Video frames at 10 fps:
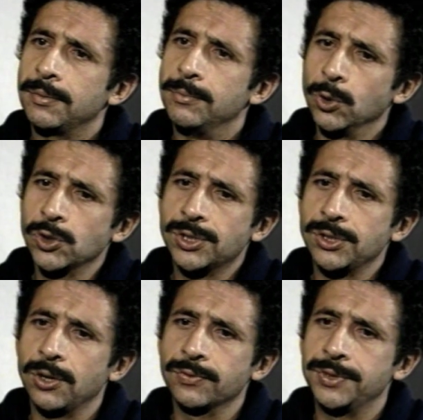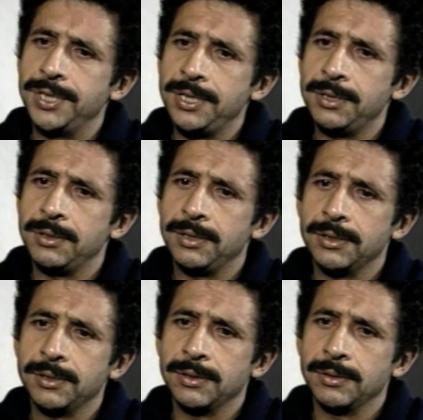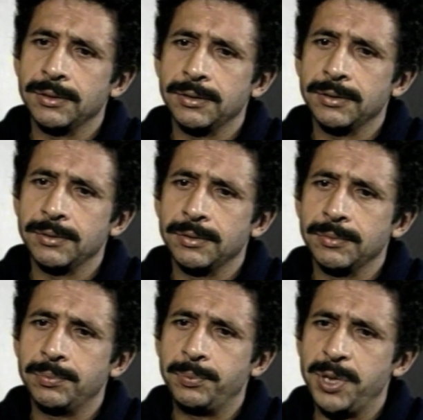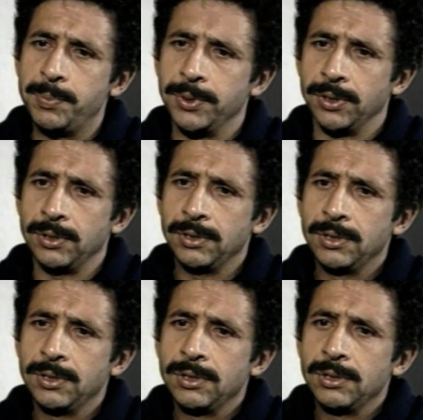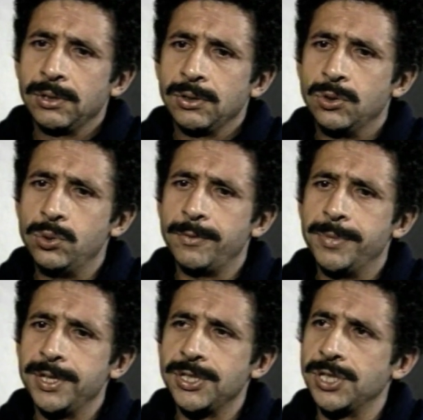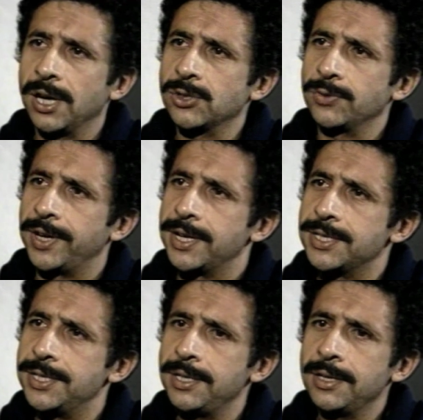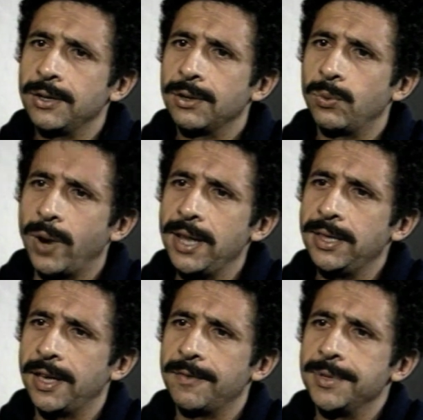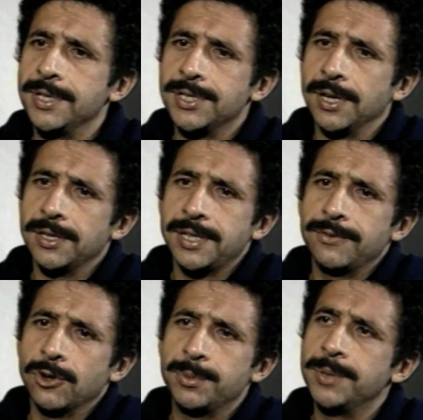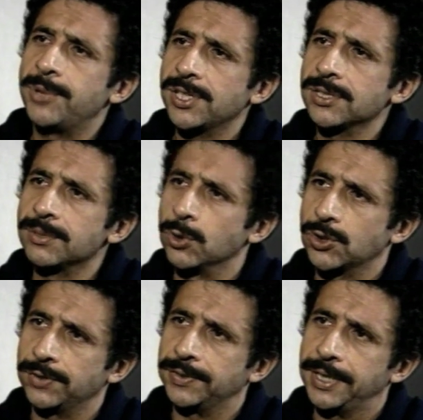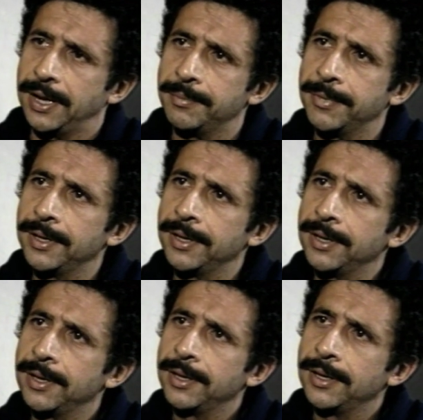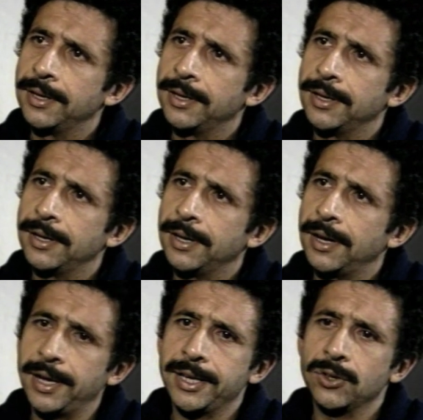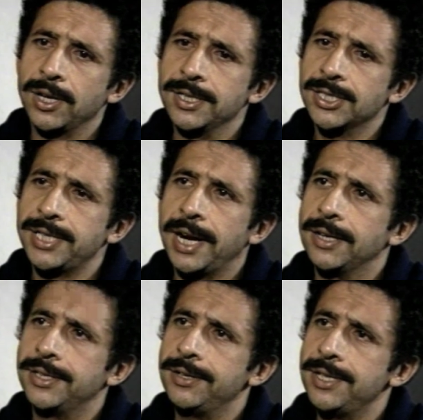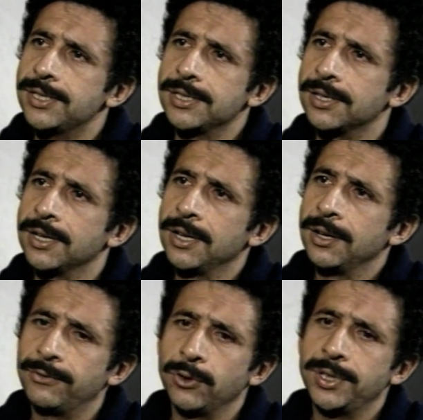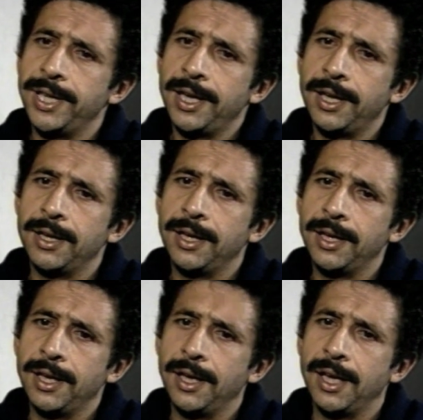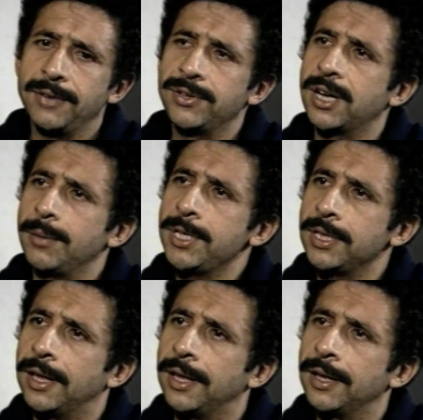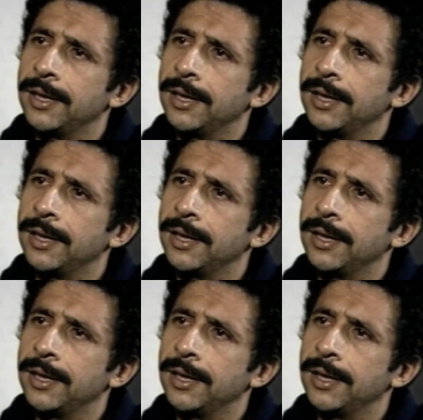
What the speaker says: Most of the people who have been in charge of NSD, while they have been in charge, have not been present most of the time. I cannot understand the reason for their ever coming there.